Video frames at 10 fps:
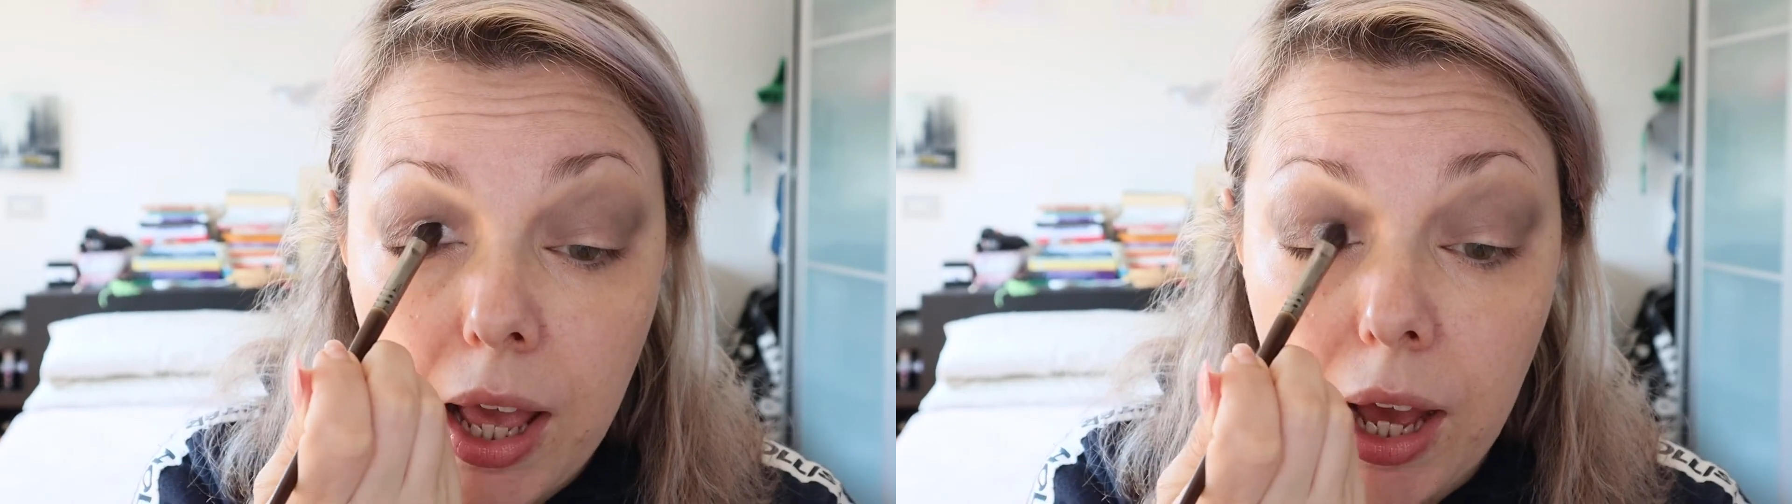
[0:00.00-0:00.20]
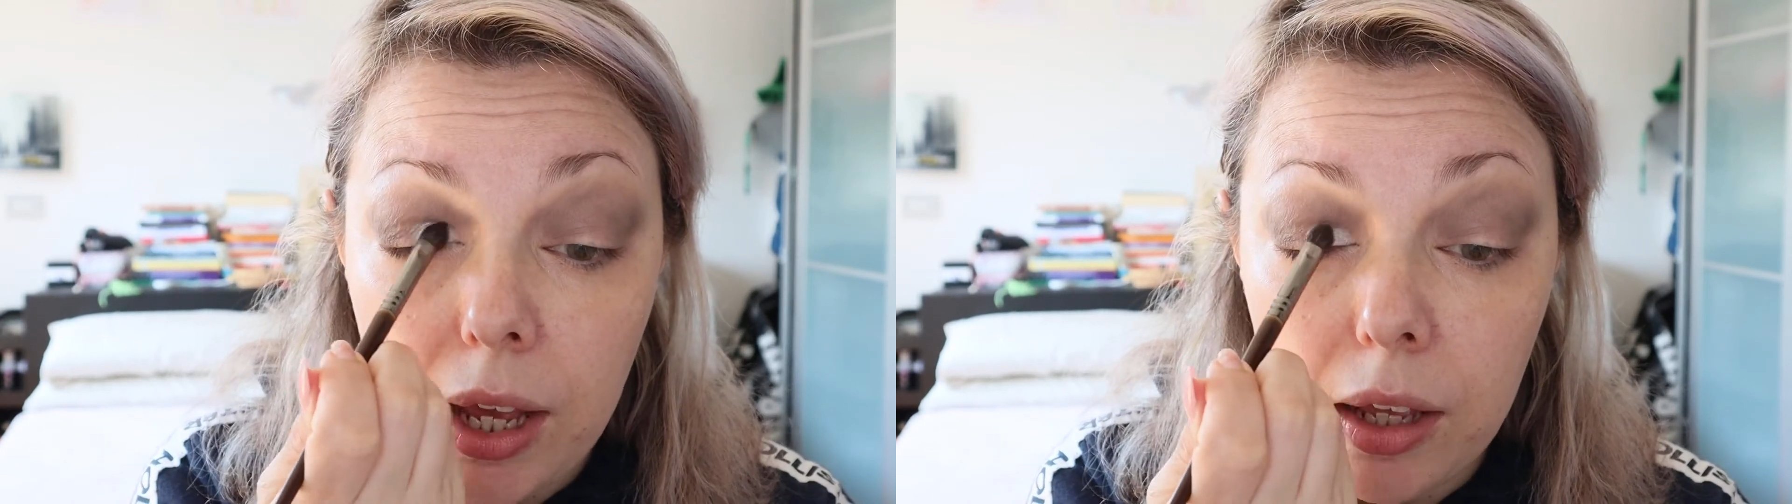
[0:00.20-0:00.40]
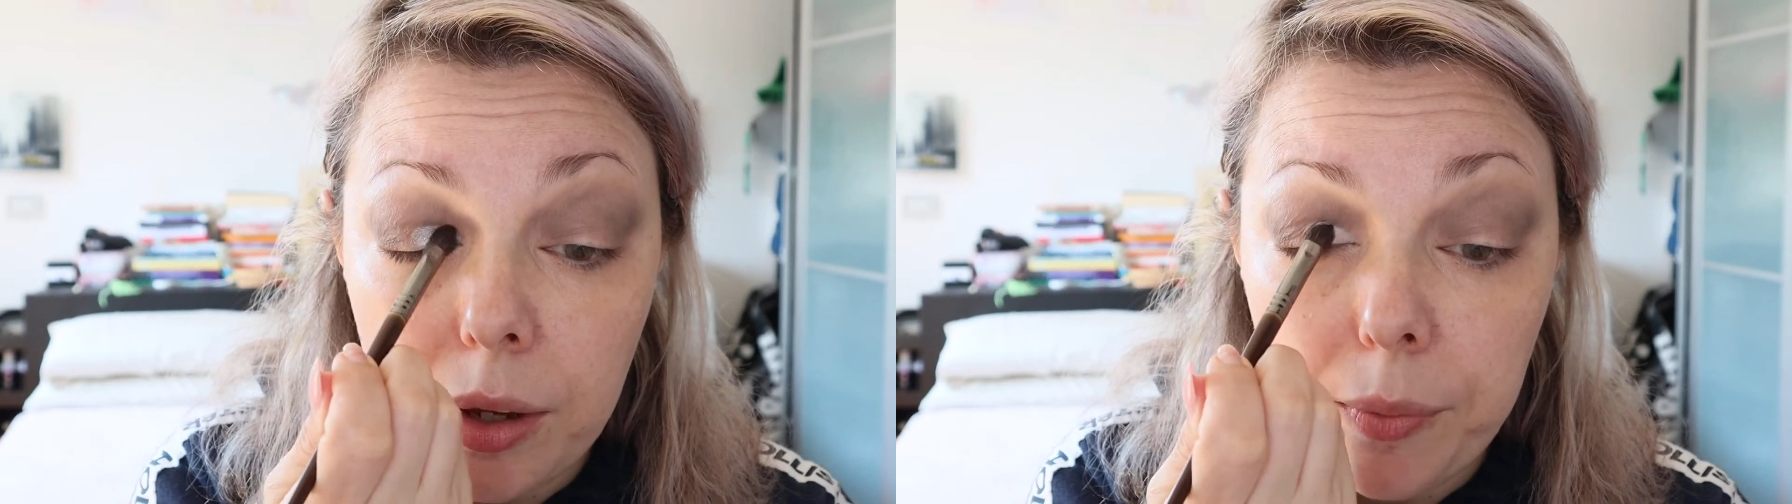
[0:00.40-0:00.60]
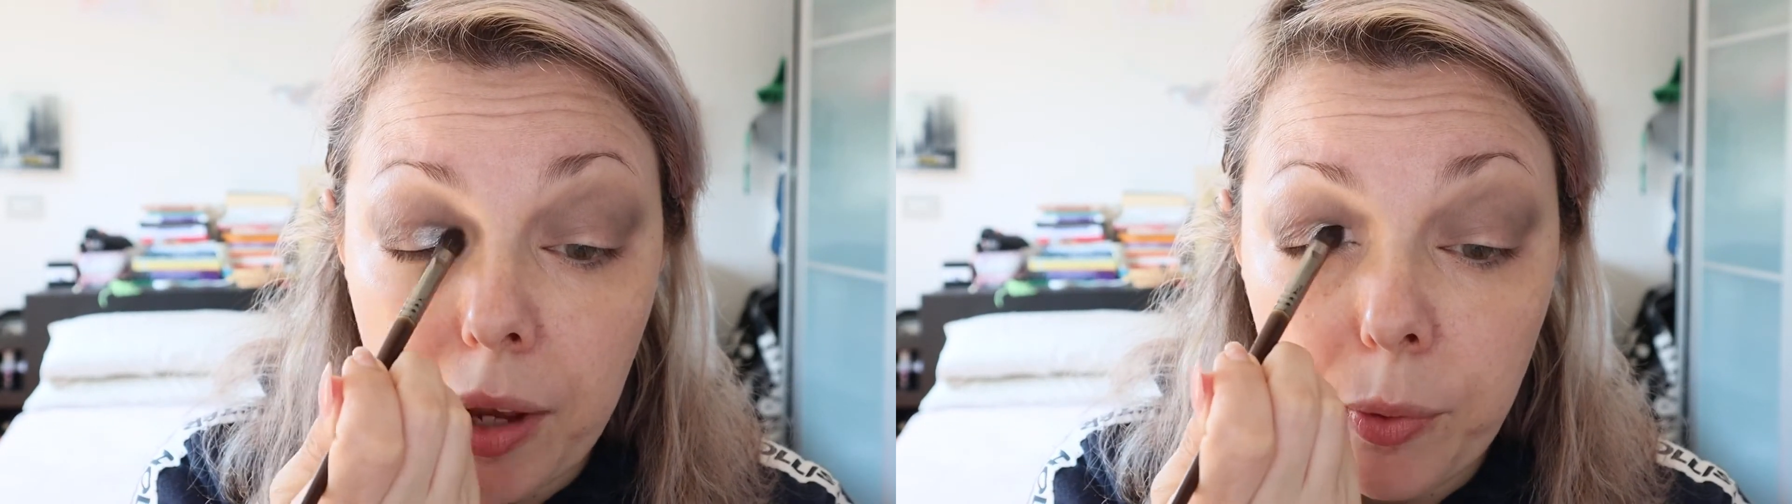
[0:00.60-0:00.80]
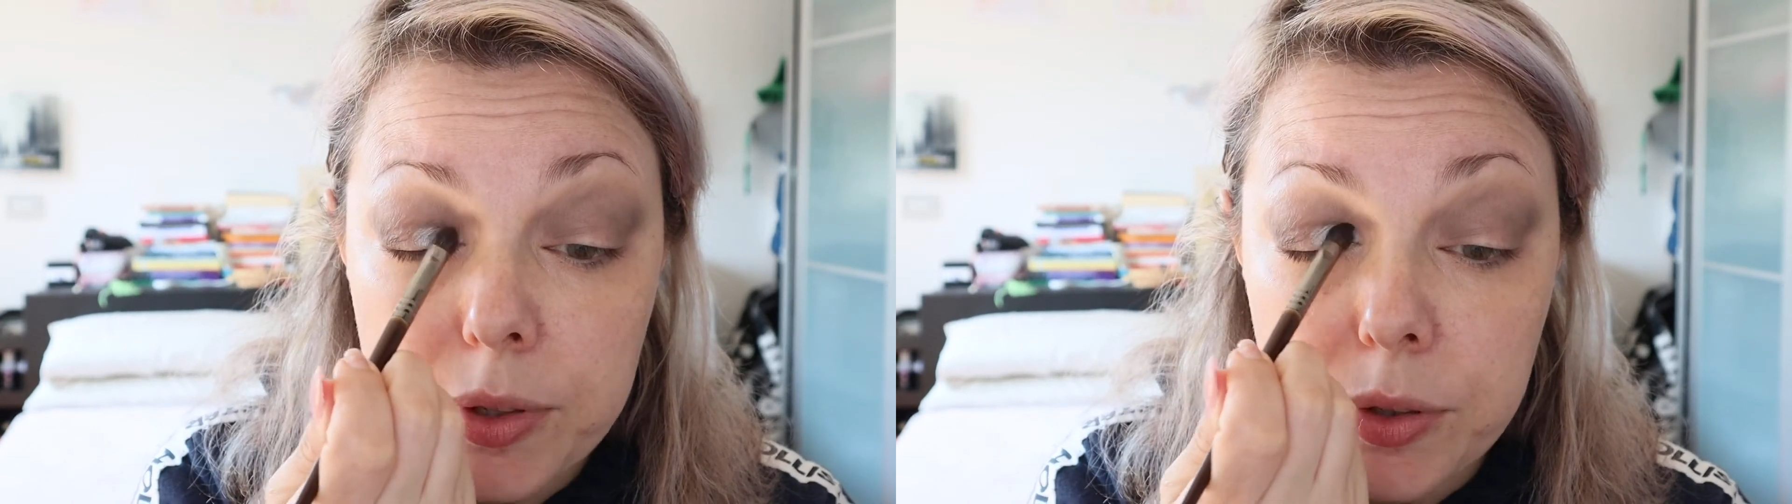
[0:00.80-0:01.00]

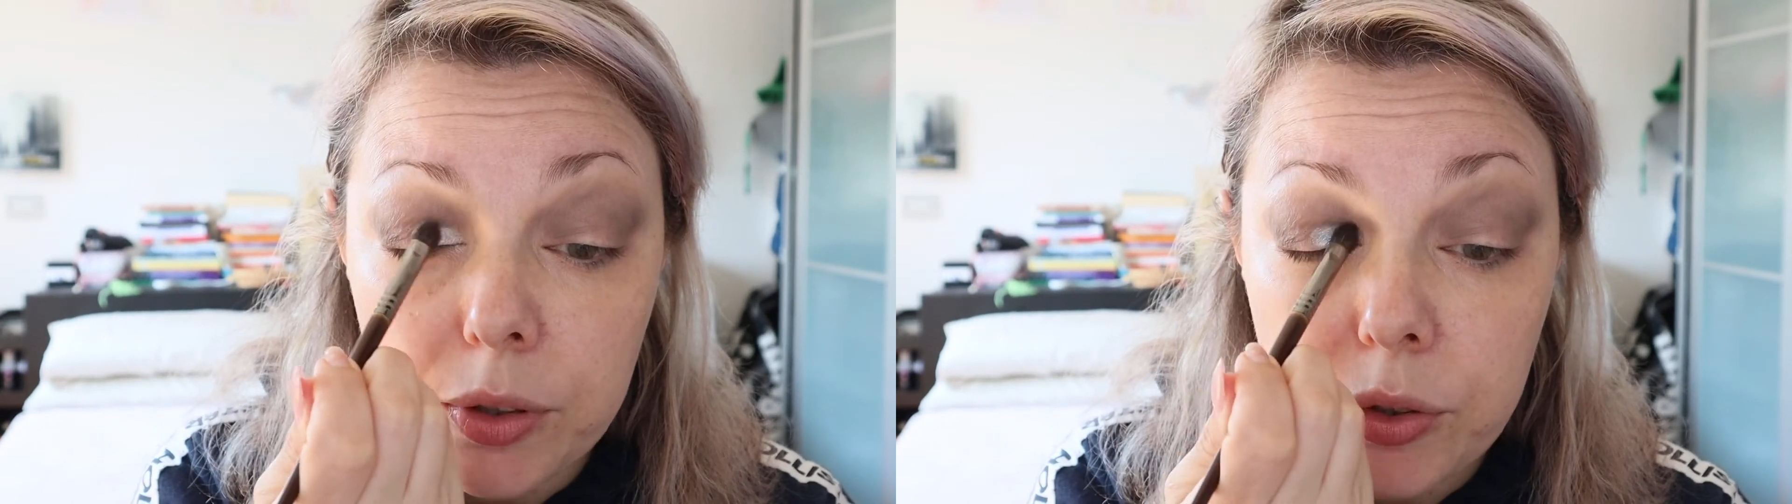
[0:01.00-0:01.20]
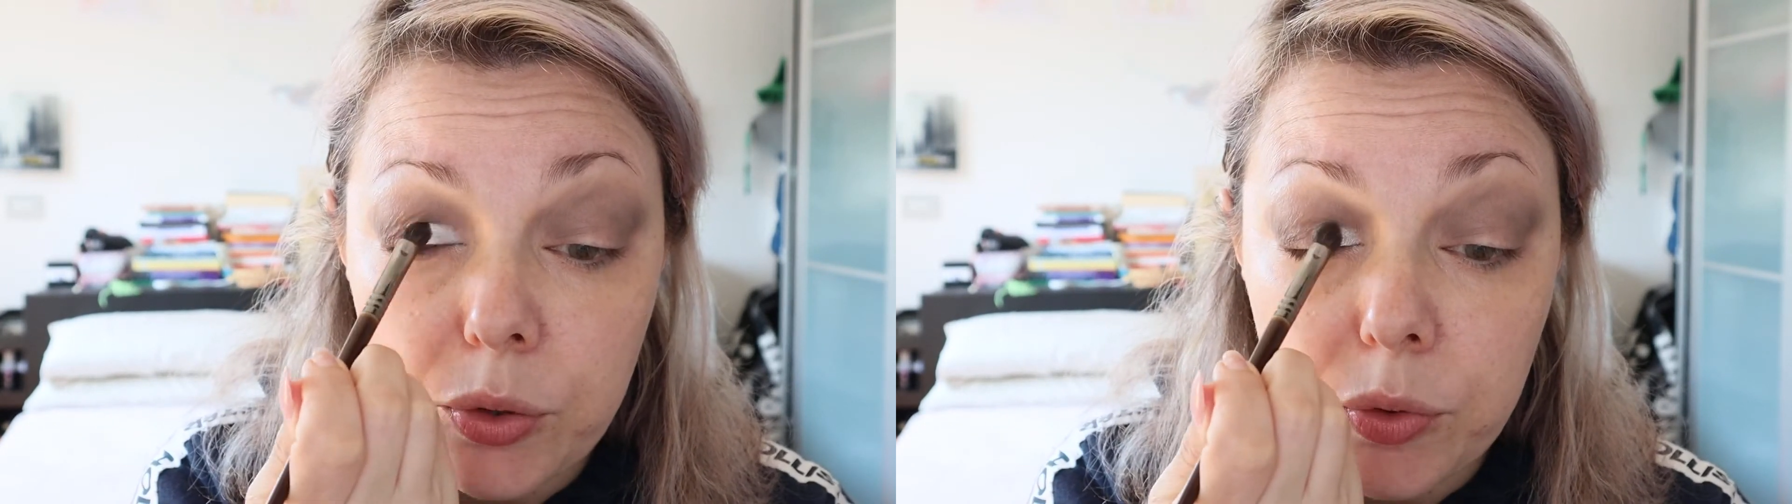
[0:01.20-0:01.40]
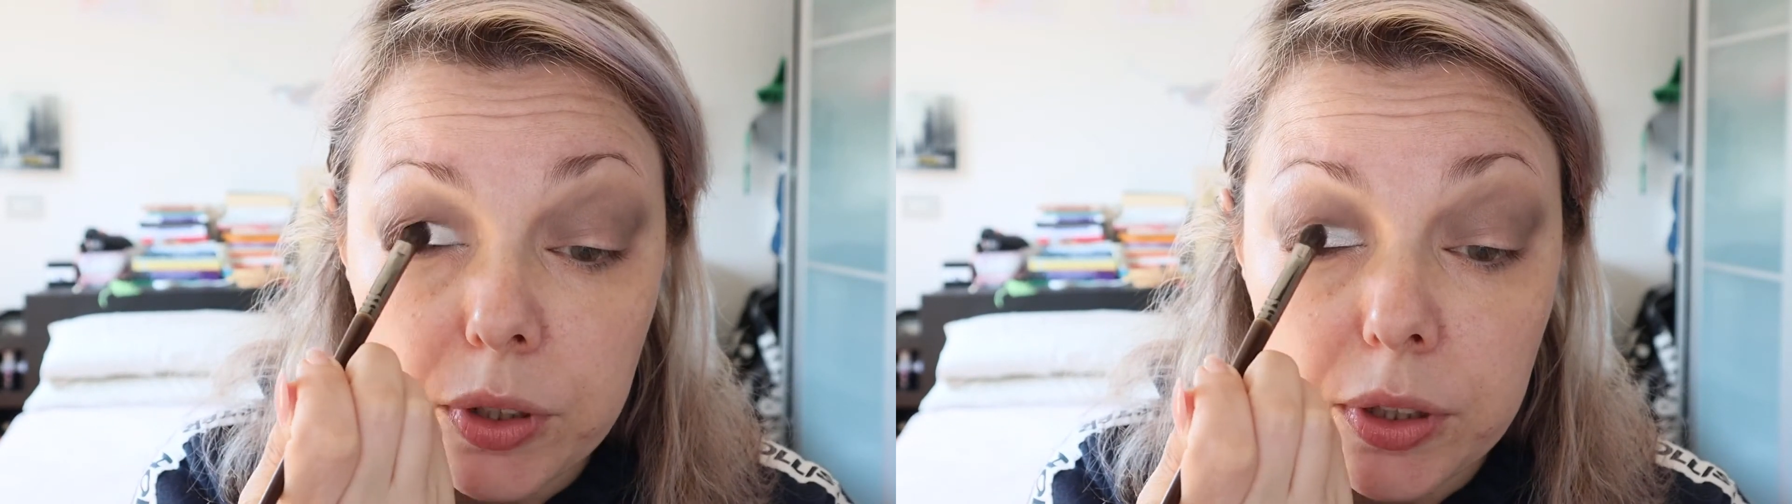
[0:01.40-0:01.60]
I was not sure